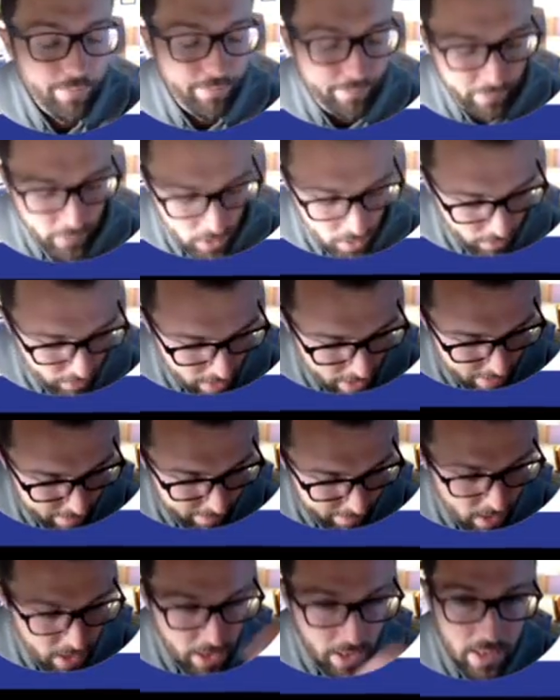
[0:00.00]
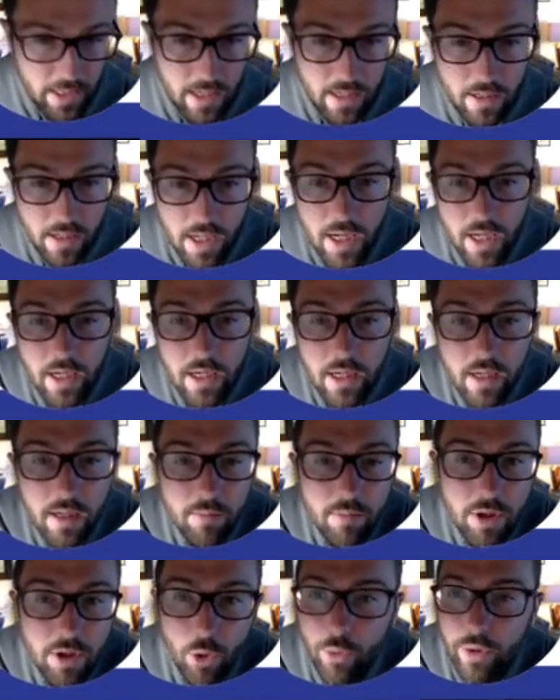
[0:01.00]
you know what? He can eat a
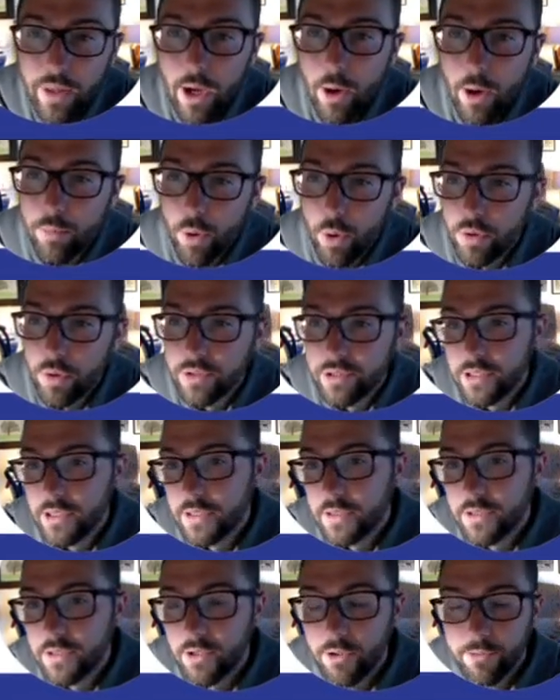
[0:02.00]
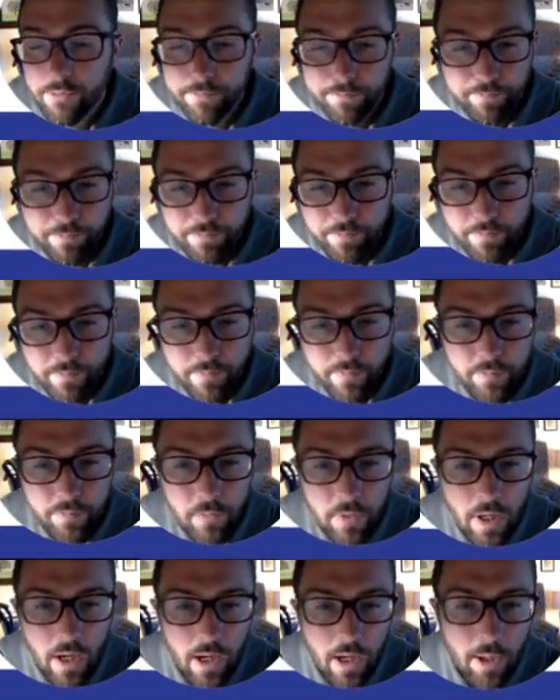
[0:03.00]
meal without bolusing. So
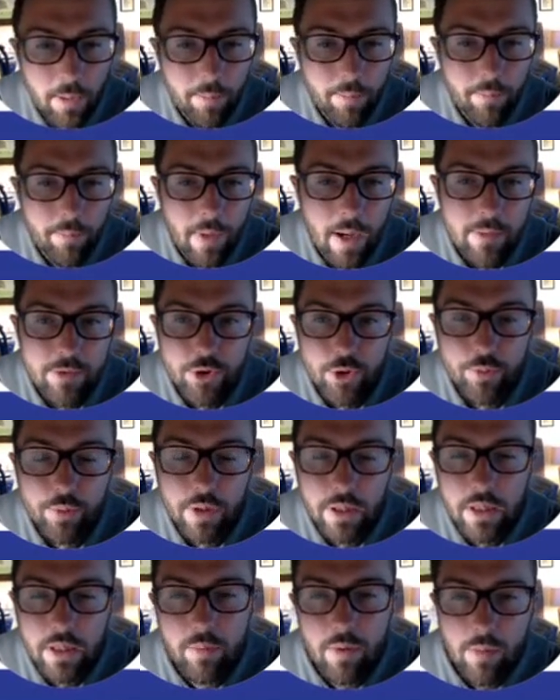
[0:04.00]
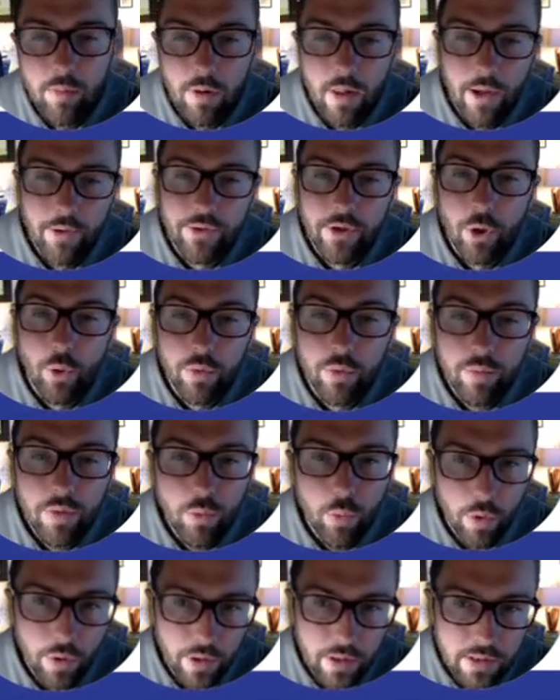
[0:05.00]
I'm sure plenty of people out there would be
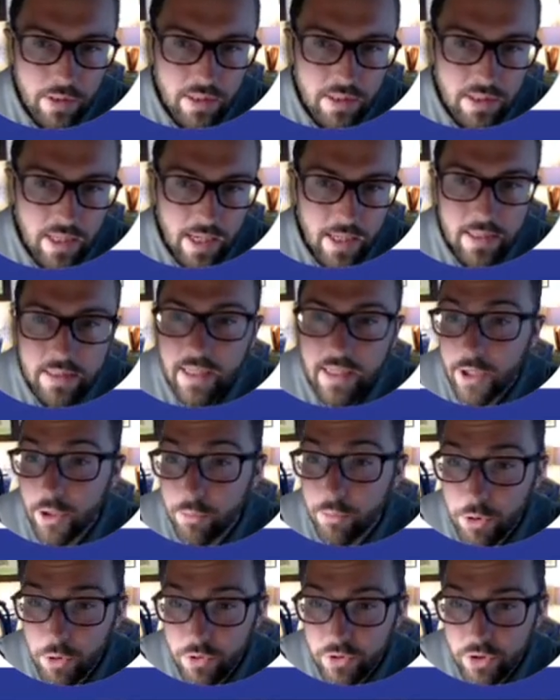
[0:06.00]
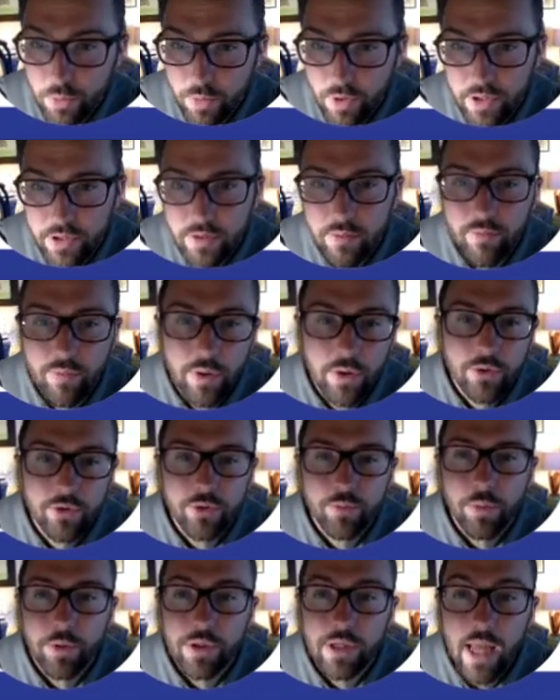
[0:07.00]
willing to take 10 immunosuppressant pills
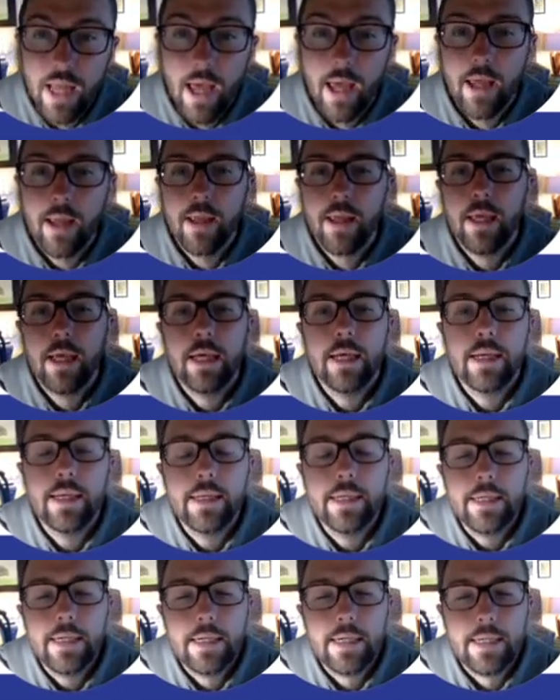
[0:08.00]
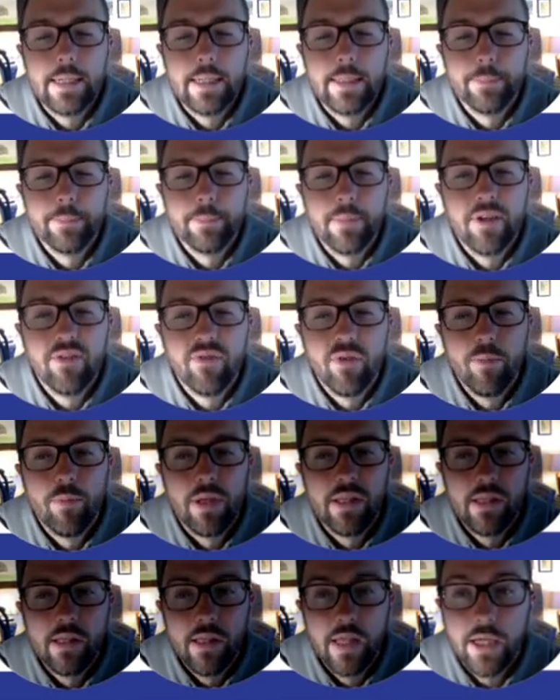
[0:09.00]
per day if it
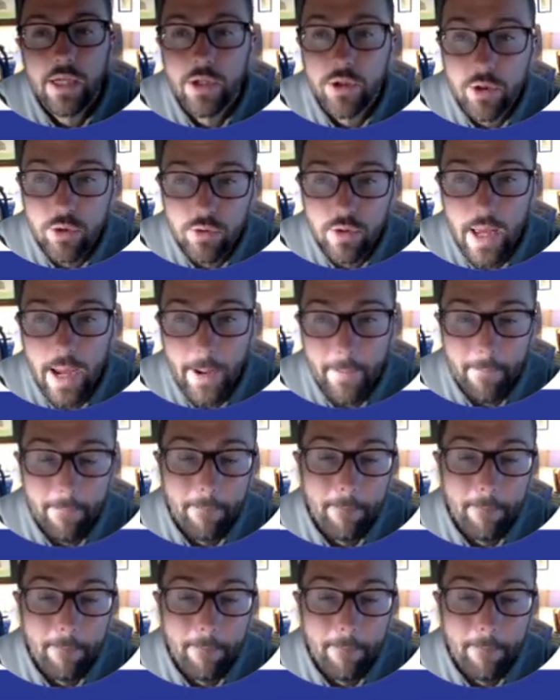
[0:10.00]
meant that they could do that.